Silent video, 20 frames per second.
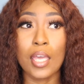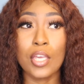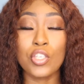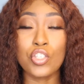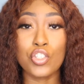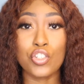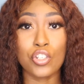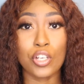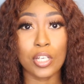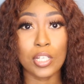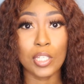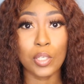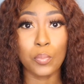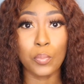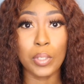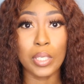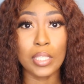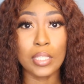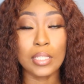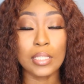struggling
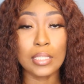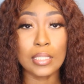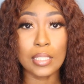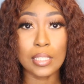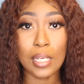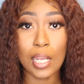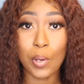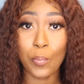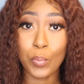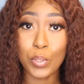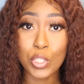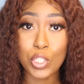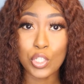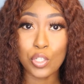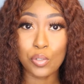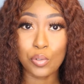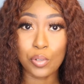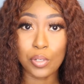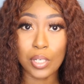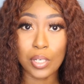with, did I want to
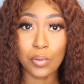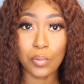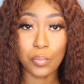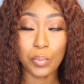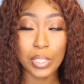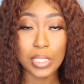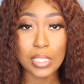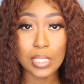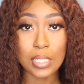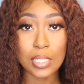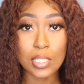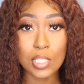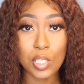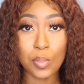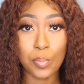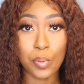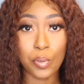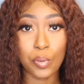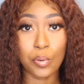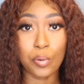do the residency
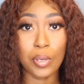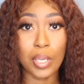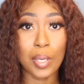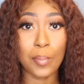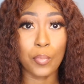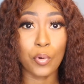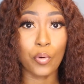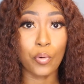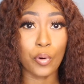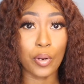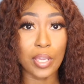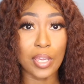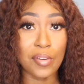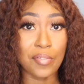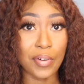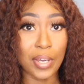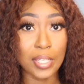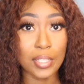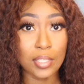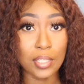program or
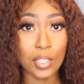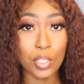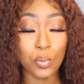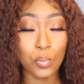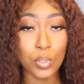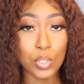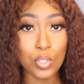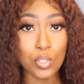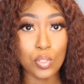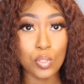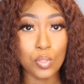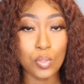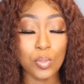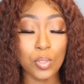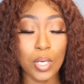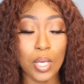if I didn't want to.